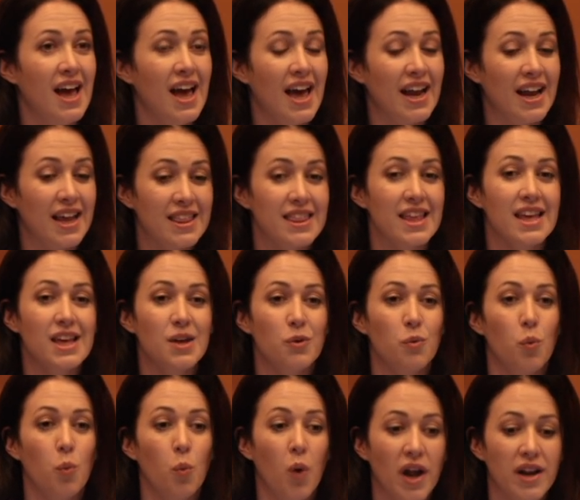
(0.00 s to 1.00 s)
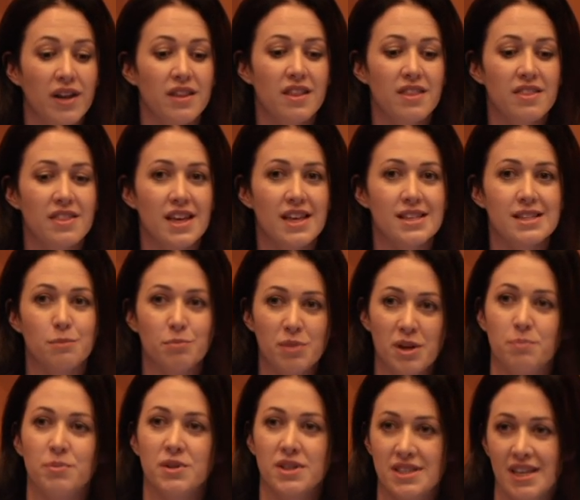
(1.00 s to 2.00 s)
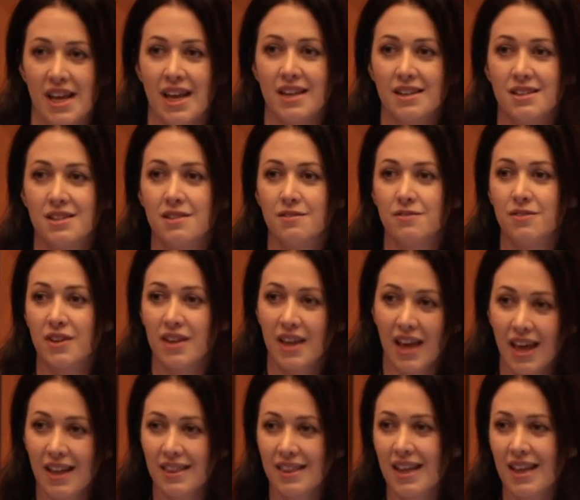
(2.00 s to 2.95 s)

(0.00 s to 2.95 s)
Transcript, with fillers: And I think one of the things that people tend to forget,